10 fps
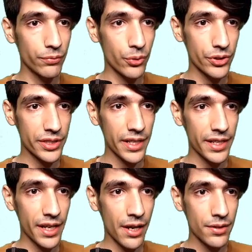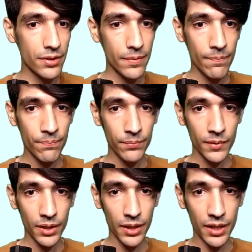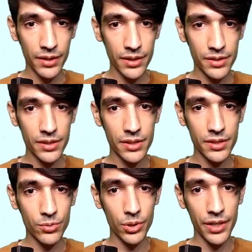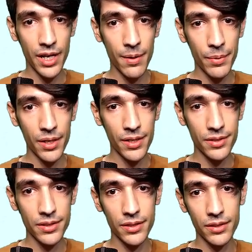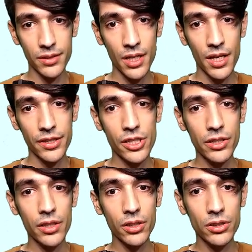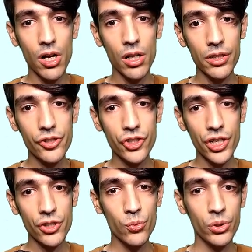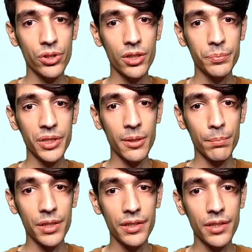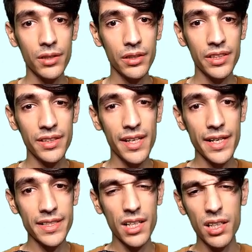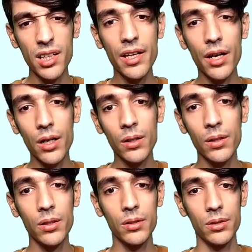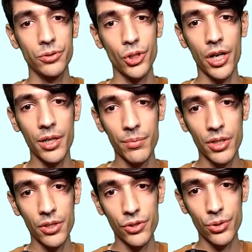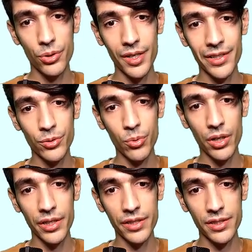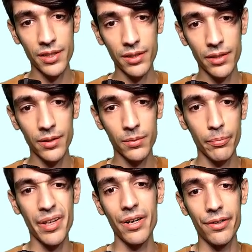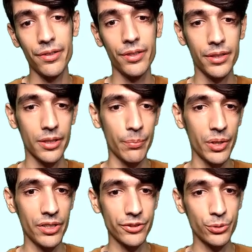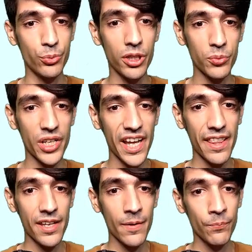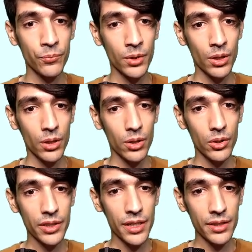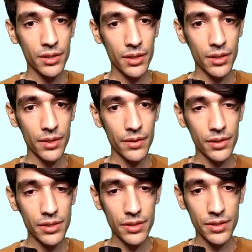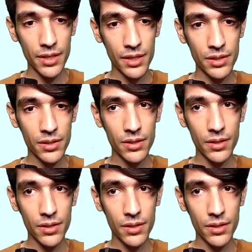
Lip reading: seconds, and this is what happens. The color change would not be immediately. It takes a little time, so that's why it's a little better compared to what we had. Okay, this is it.